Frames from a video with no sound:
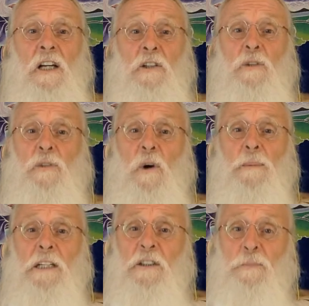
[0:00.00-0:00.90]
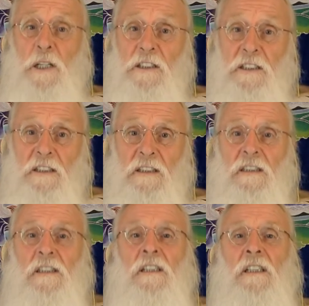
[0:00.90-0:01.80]
to form an expression.
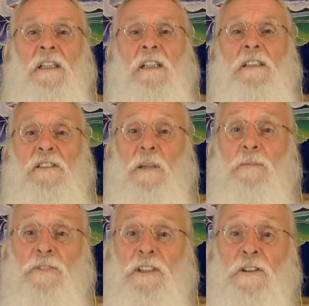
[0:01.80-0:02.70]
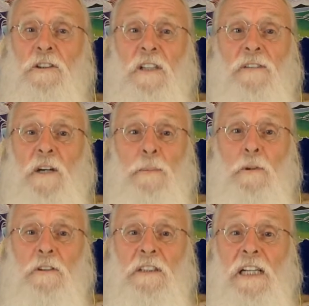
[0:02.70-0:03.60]
Some features of our
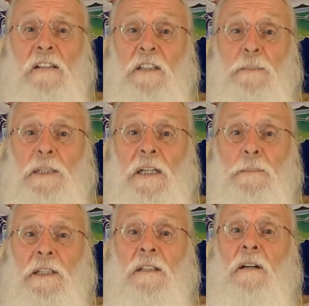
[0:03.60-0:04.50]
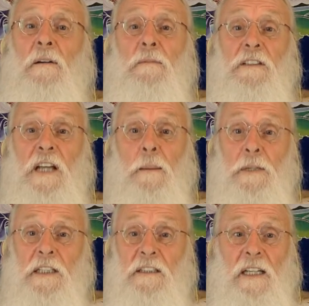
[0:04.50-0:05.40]
personality becoming
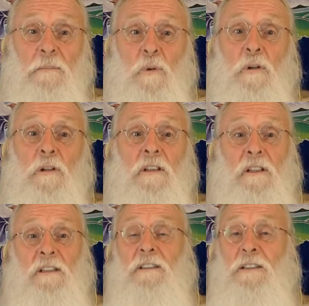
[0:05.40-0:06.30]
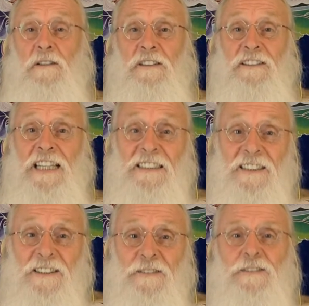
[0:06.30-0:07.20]
dominant and more
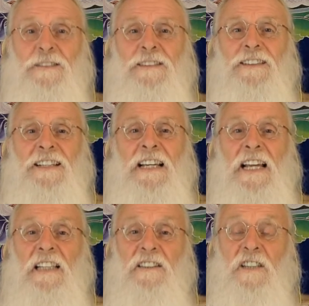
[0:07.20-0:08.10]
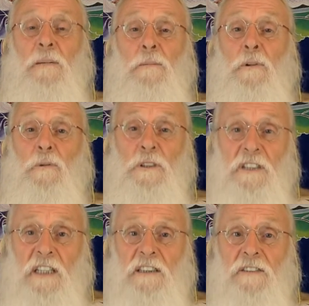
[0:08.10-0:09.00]
sensitive, and some
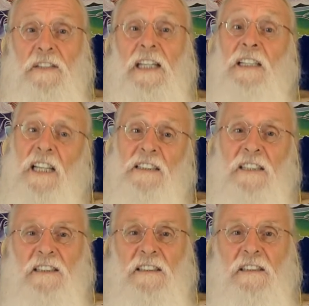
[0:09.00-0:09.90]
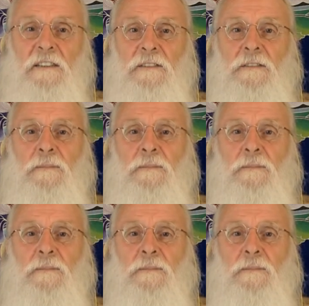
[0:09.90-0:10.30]
recessive and less sensitive.